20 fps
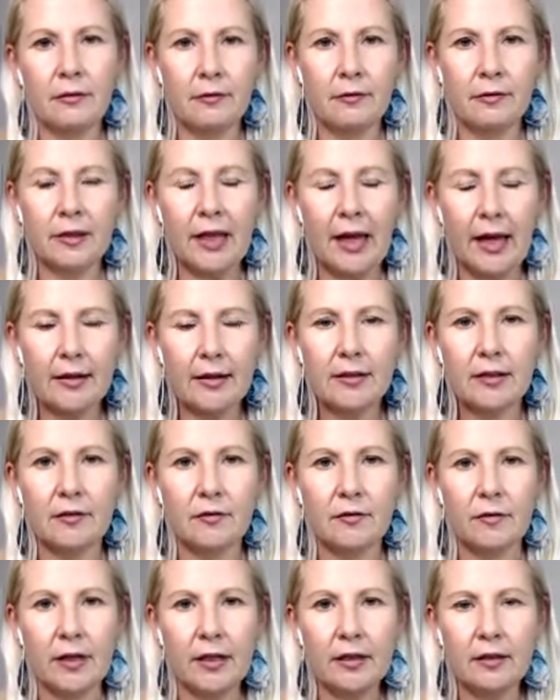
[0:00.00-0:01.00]
relax
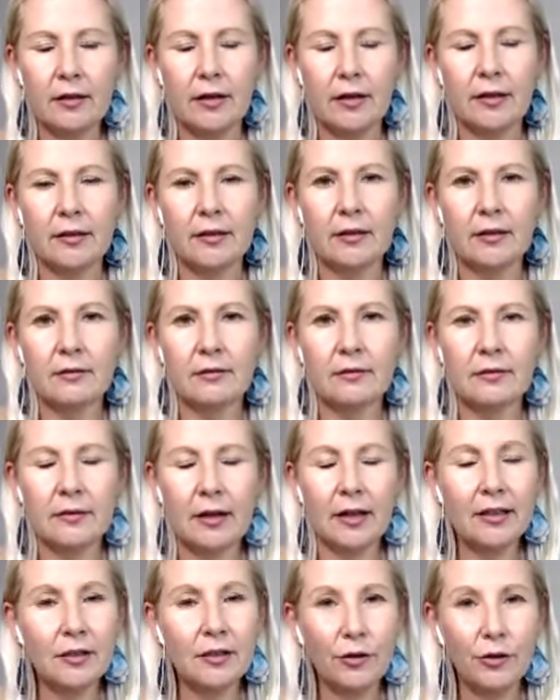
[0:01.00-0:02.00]
and realize
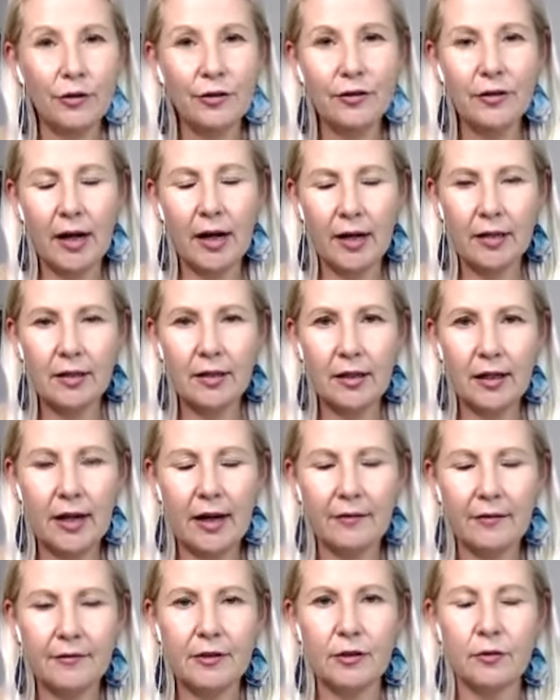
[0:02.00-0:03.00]
I don't actually
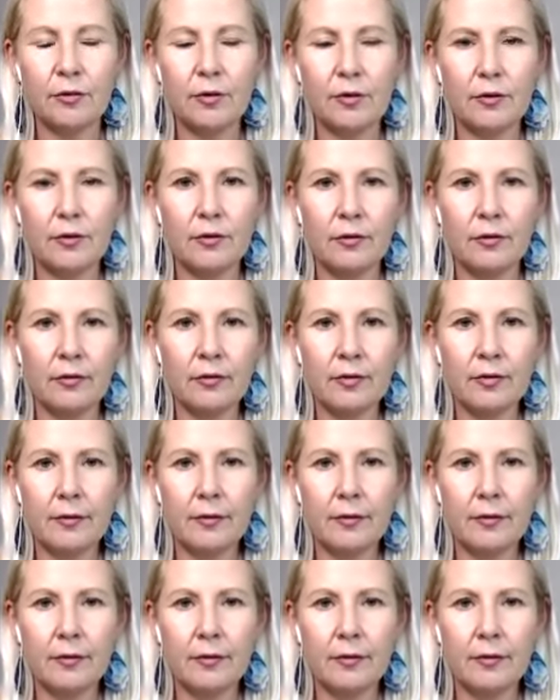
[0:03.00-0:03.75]
have to do it all.